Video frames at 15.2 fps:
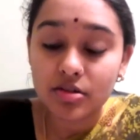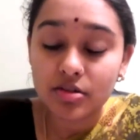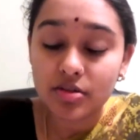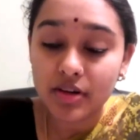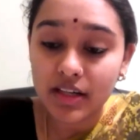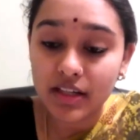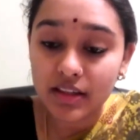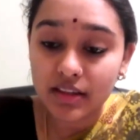
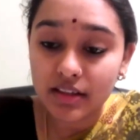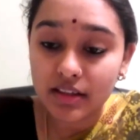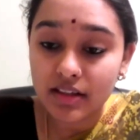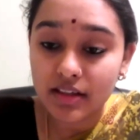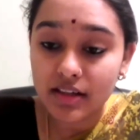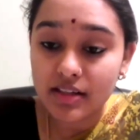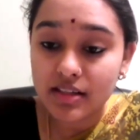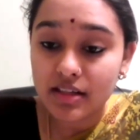
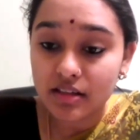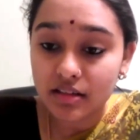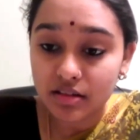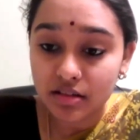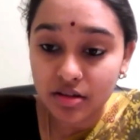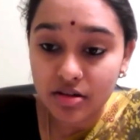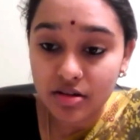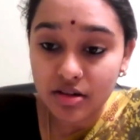23rd is
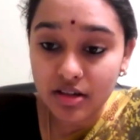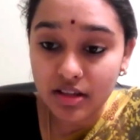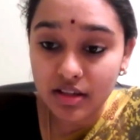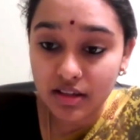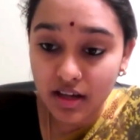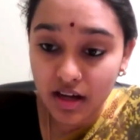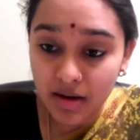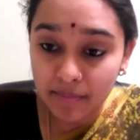
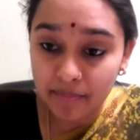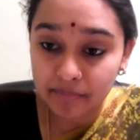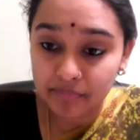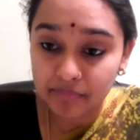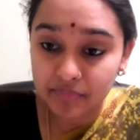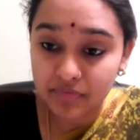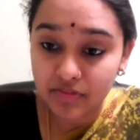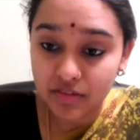
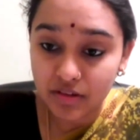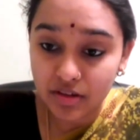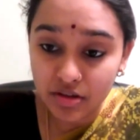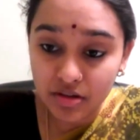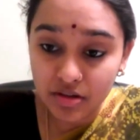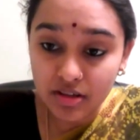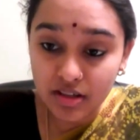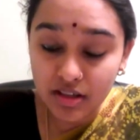Dugdham.
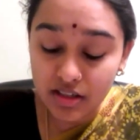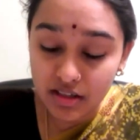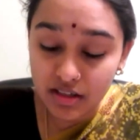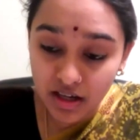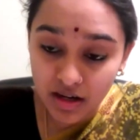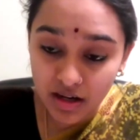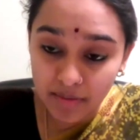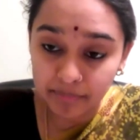
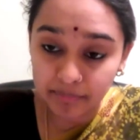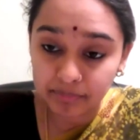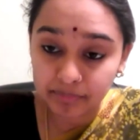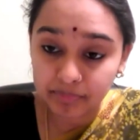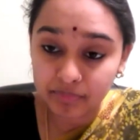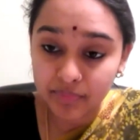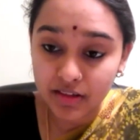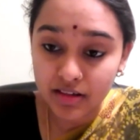Dugdham.
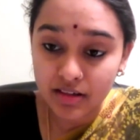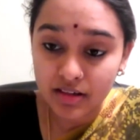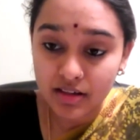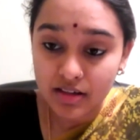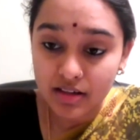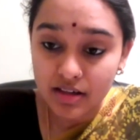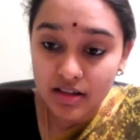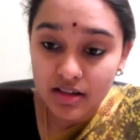
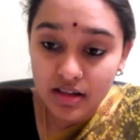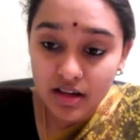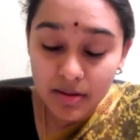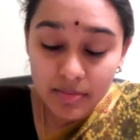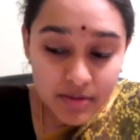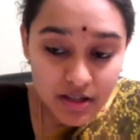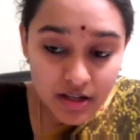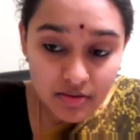
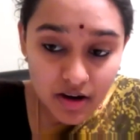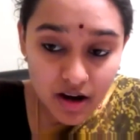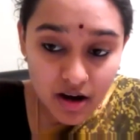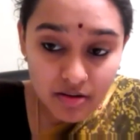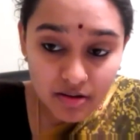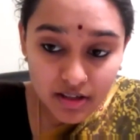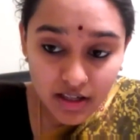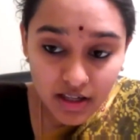Observe
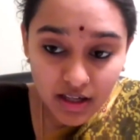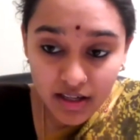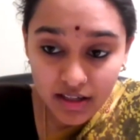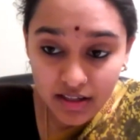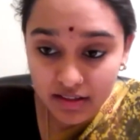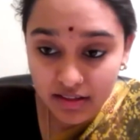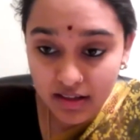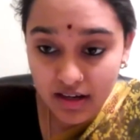how ga
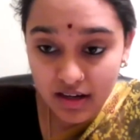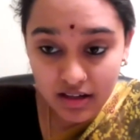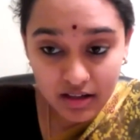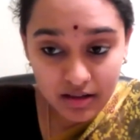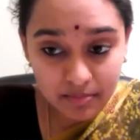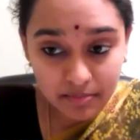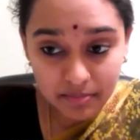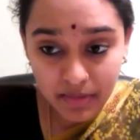and dha
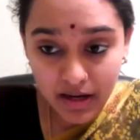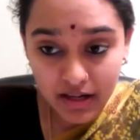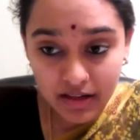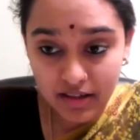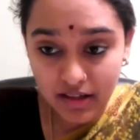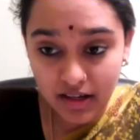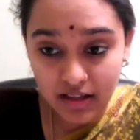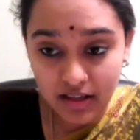
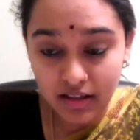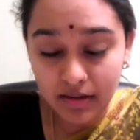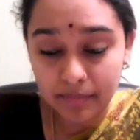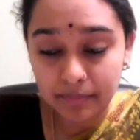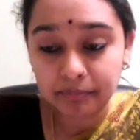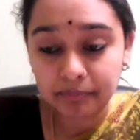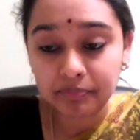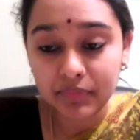combine
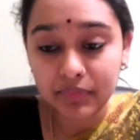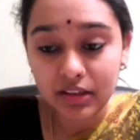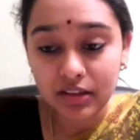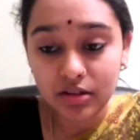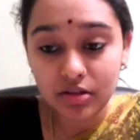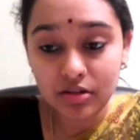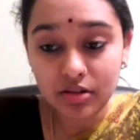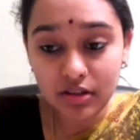together.
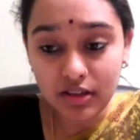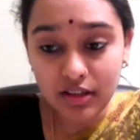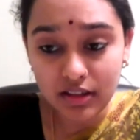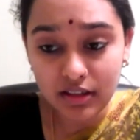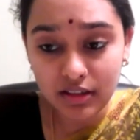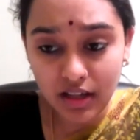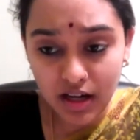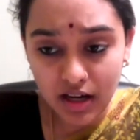
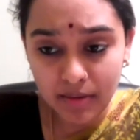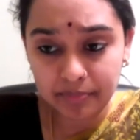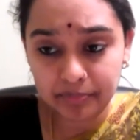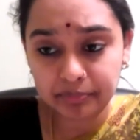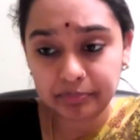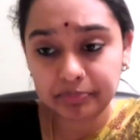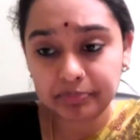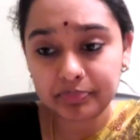
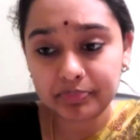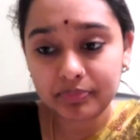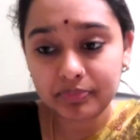Dugdham.